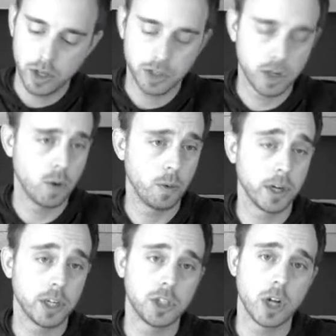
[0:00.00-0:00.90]
So we're
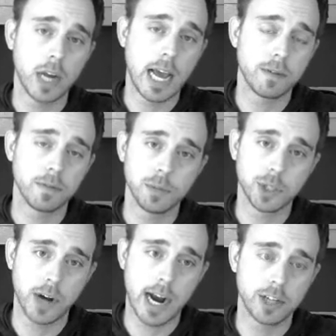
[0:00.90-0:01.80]
going to start out from
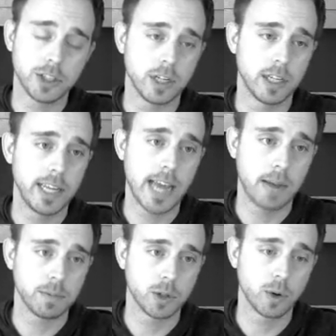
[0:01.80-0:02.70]
scratch in the
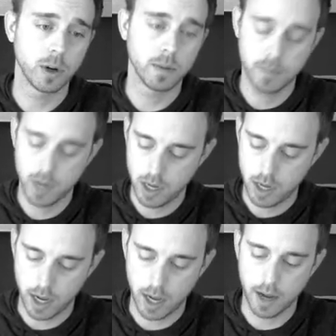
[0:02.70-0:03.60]
App Store.
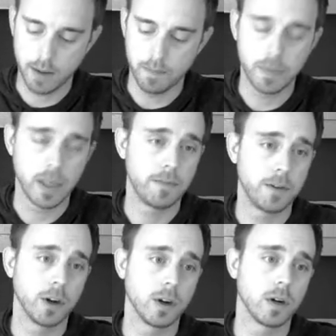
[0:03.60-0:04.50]

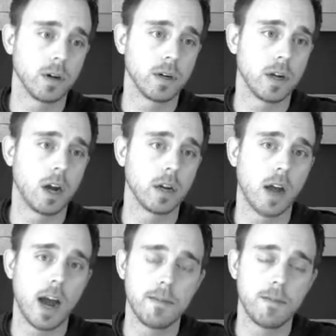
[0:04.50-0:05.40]
If you're on
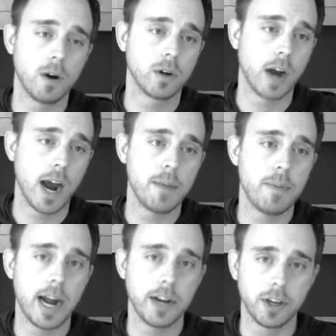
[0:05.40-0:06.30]
iPhone or
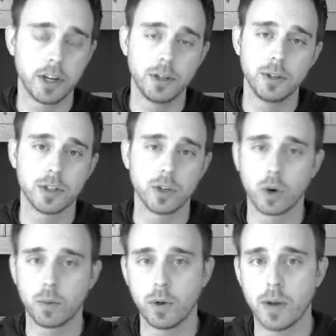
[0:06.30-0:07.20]
iPad, you can use the
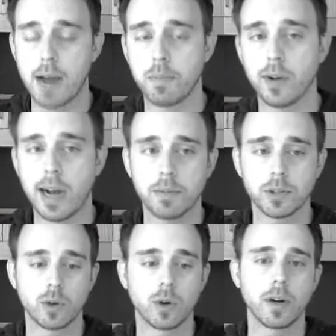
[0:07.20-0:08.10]
normal Apple App
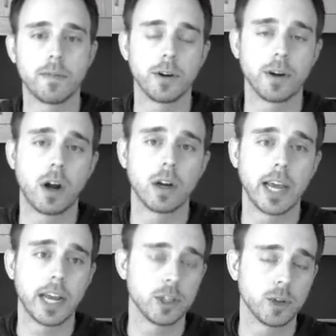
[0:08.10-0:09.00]
Store. If you're on
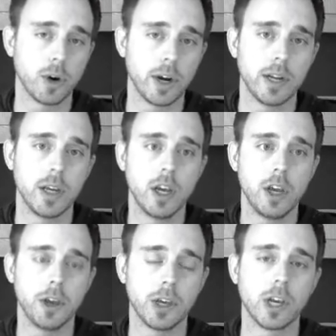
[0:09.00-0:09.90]
Android,
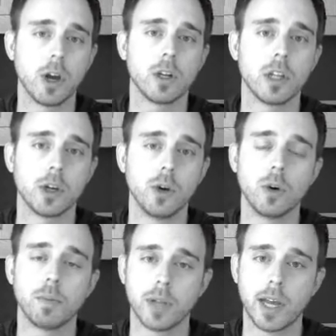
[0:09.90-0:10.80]
you could go to the
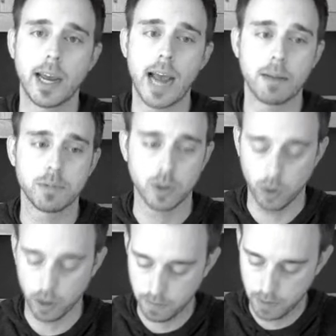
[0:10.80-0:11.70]
Google Play App
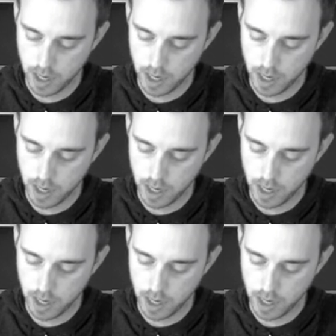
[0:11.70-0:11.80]
Store.